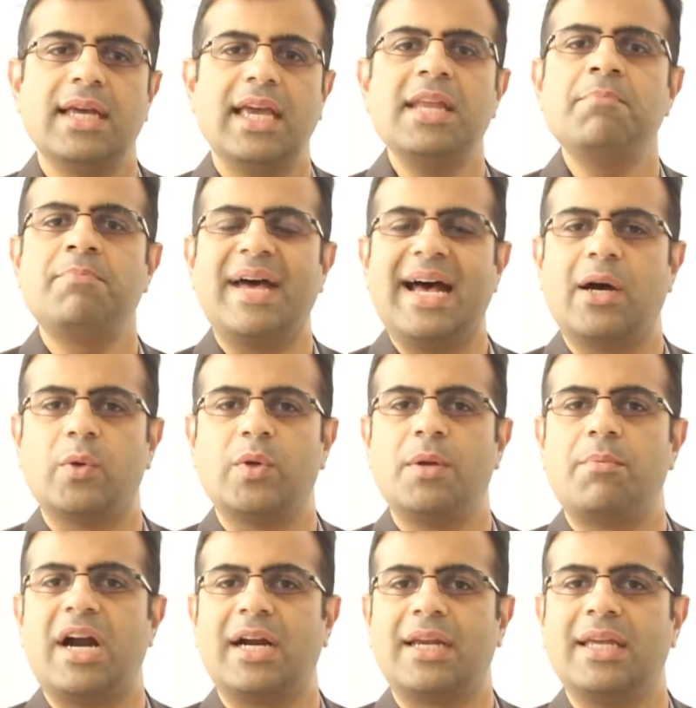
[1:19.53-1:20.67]
Inbound
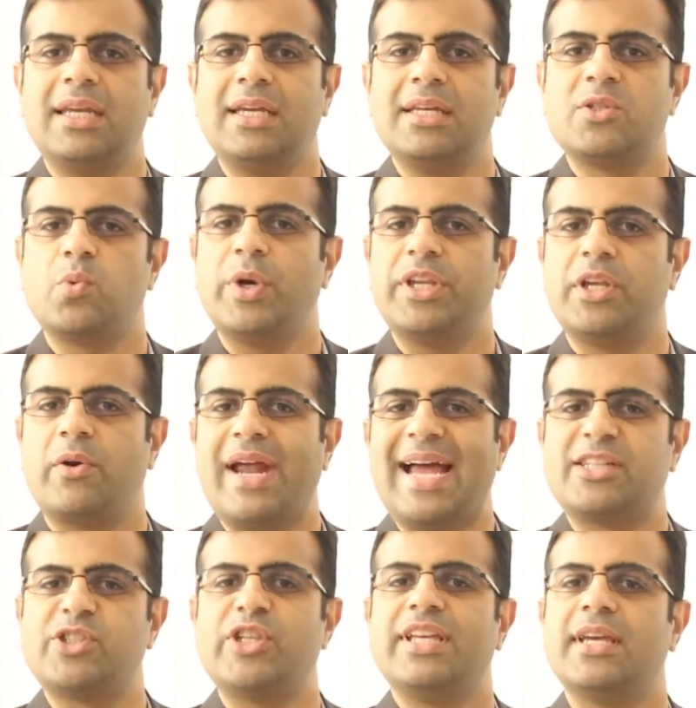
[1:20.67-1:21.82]
marketing is when you're
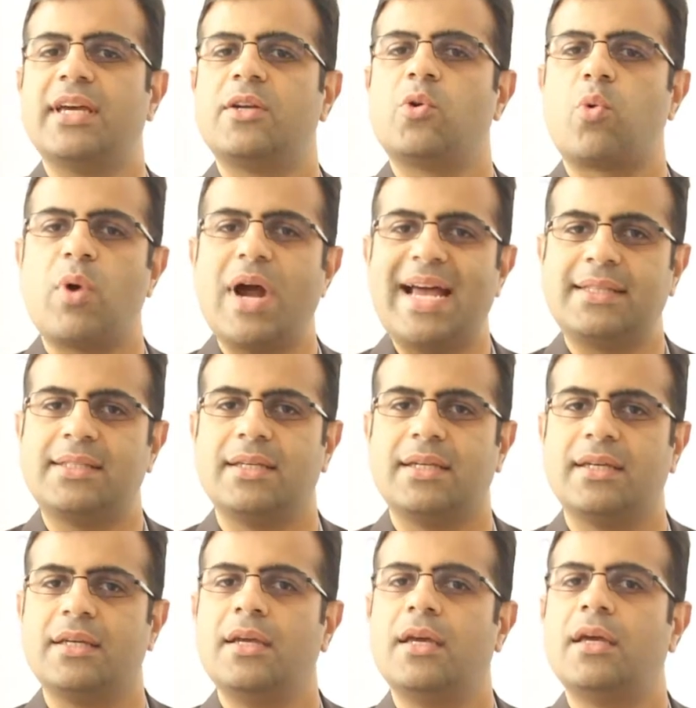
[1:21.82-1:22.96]
actually
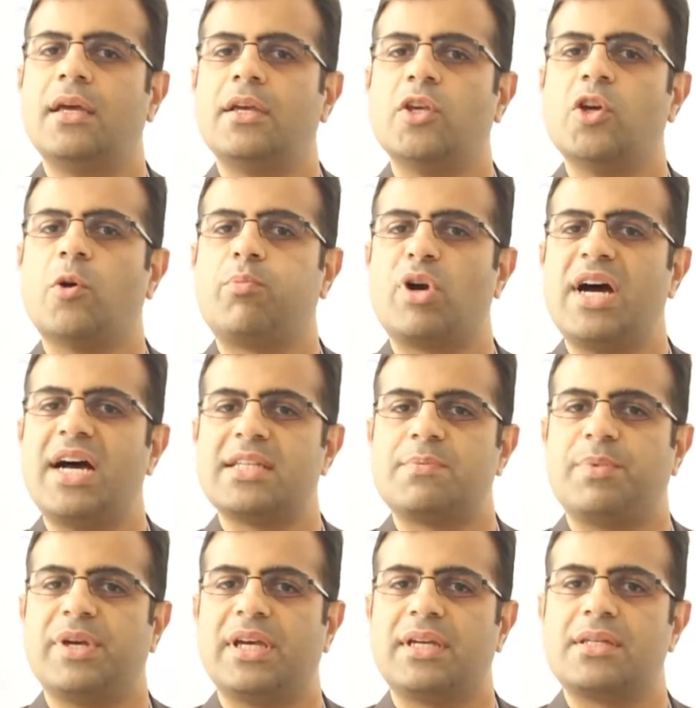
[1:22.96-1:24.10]
attracting your
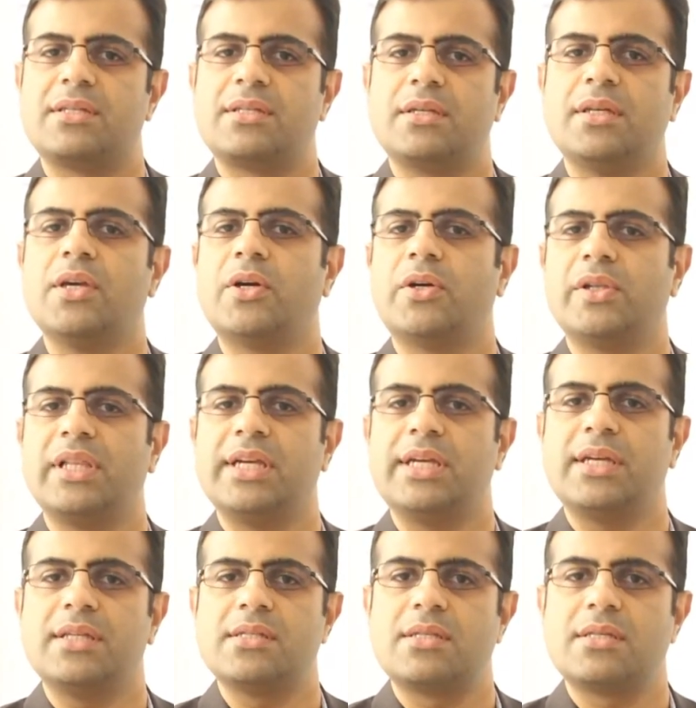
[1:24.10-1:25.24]
prospects, your
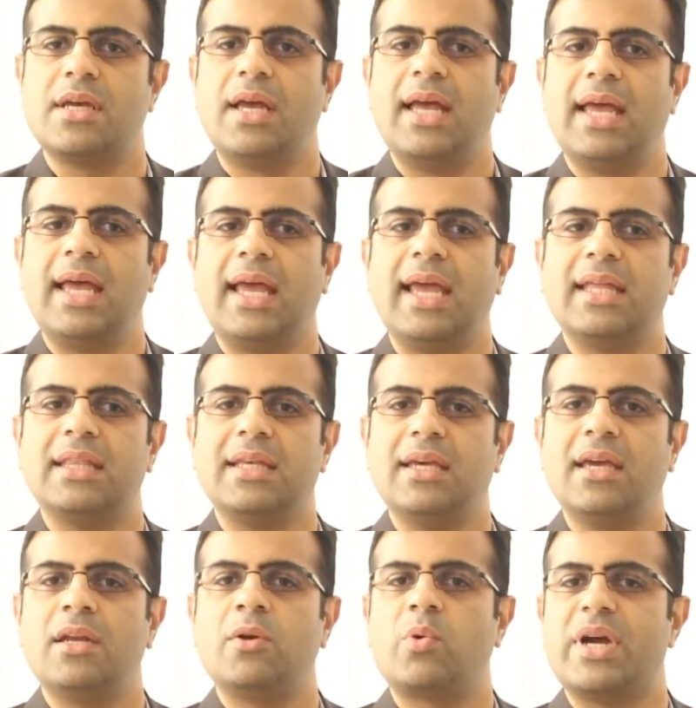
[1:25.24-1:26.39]
leads, and the
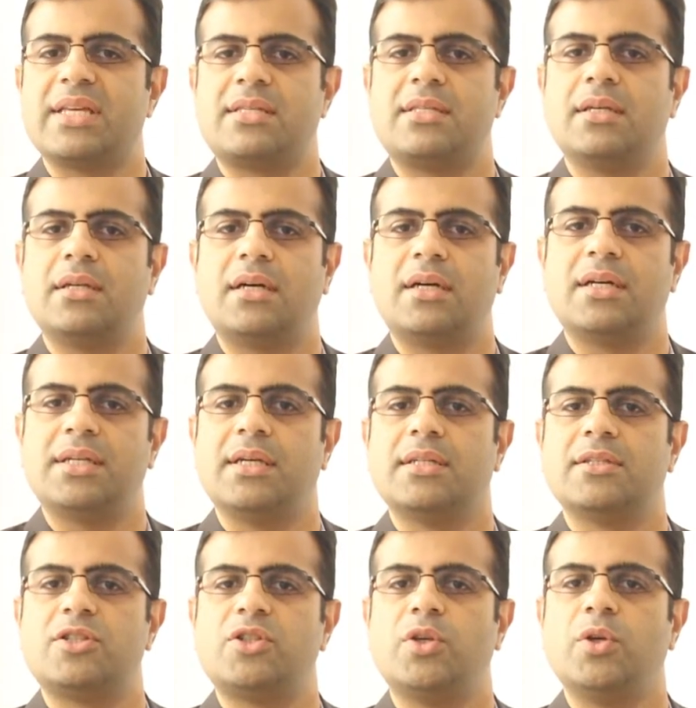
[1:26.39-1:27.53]
interested
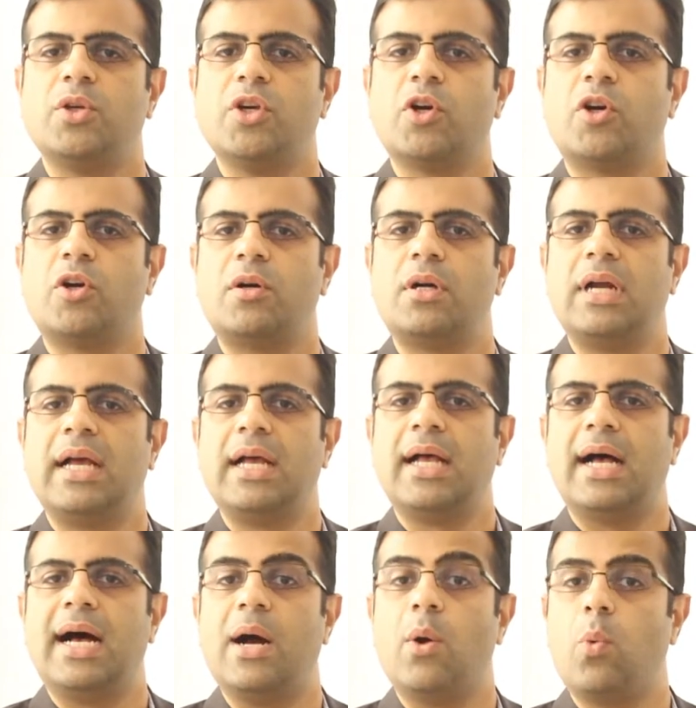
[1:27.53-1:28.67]
audience to your
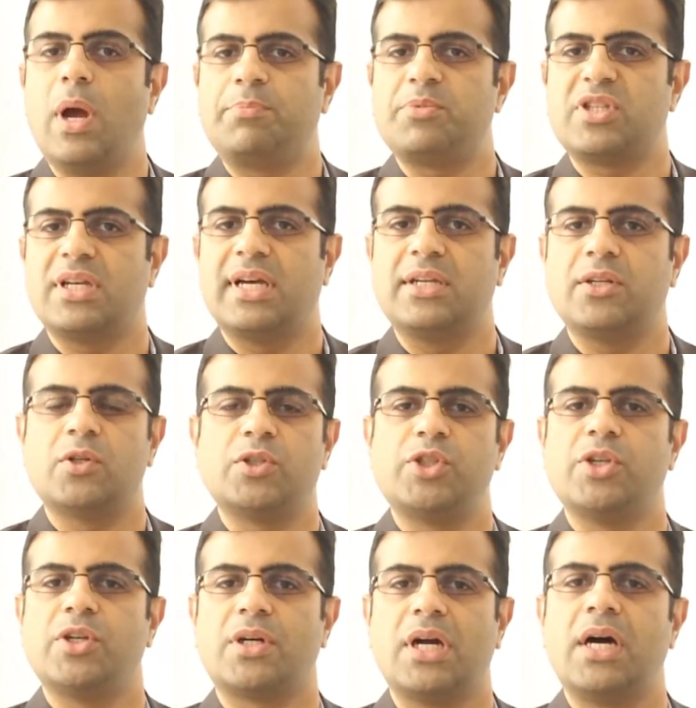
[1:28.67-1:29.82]
website or
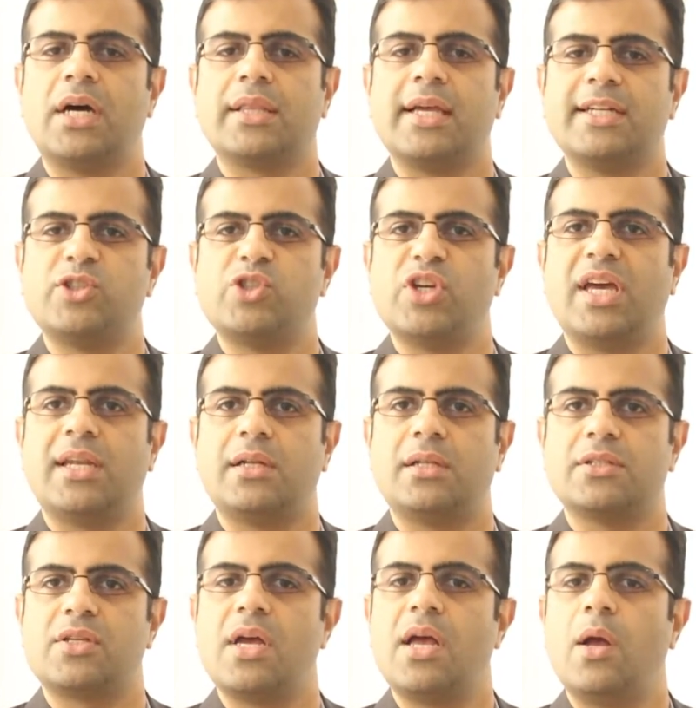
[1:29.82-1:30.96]
to your online
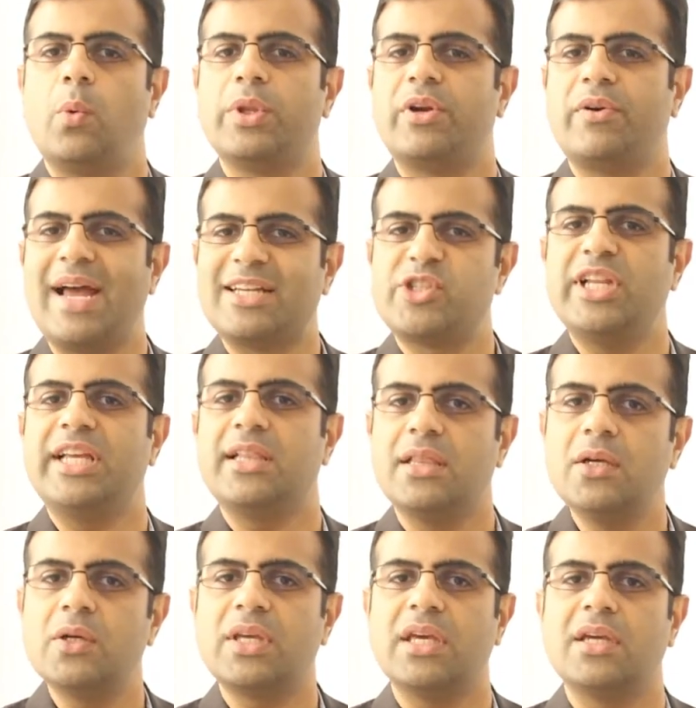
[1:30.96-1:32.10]
channels when they're actually
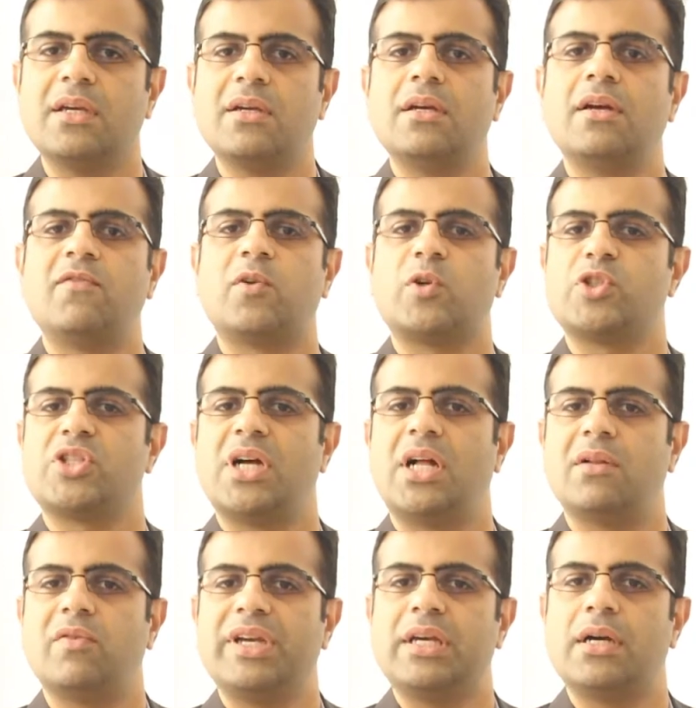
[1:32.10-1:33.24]
looking for
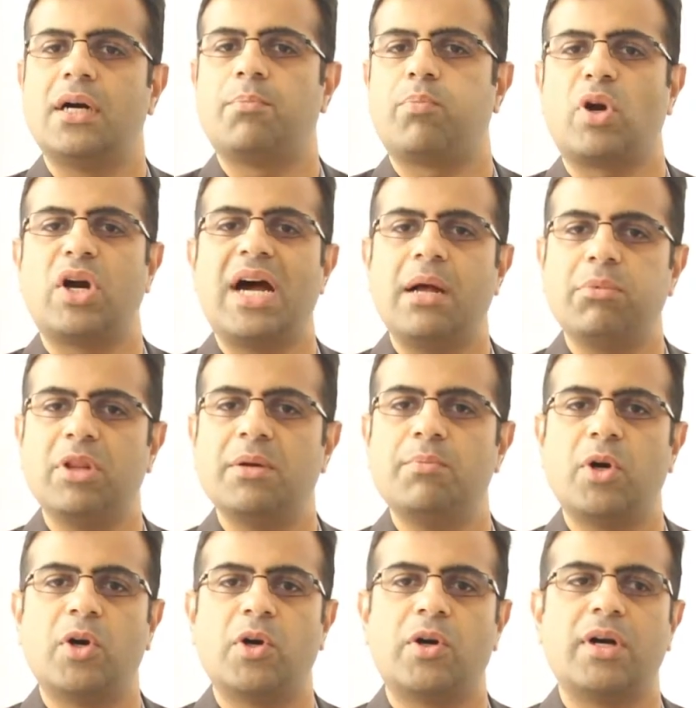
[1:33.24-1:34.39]
solving a
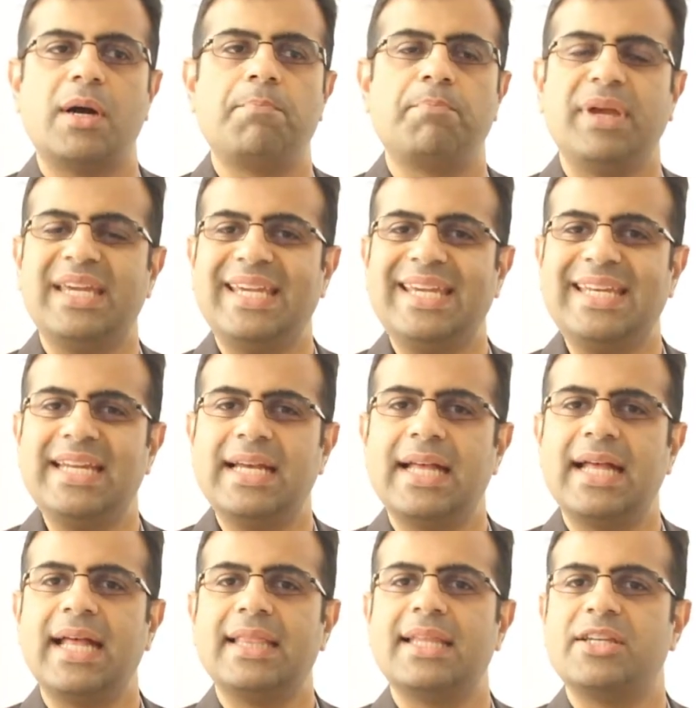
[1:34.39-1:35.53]
problem or a pain
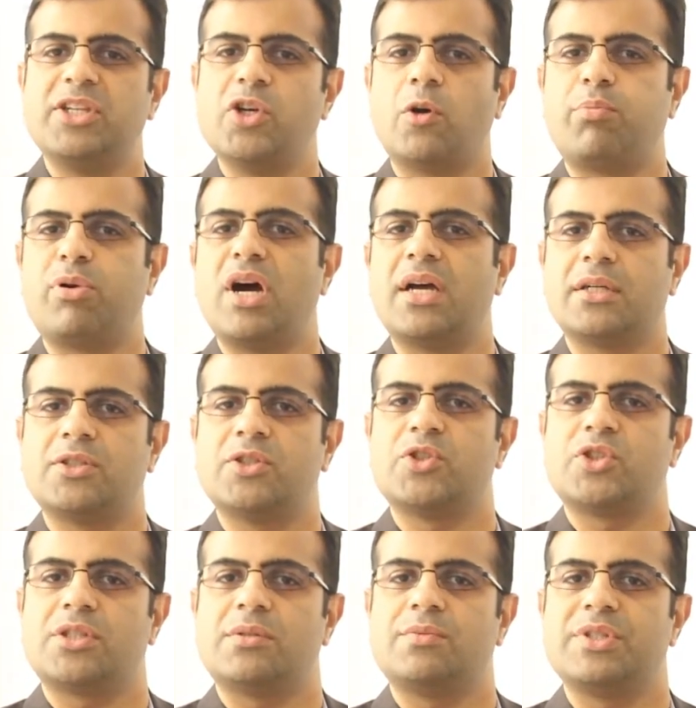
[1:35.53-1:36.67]
that your product or
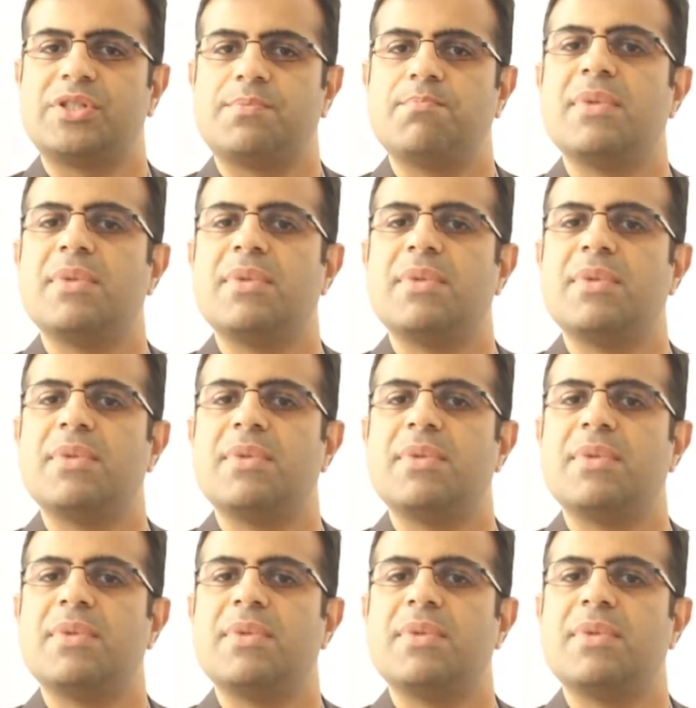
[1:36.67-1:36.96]
service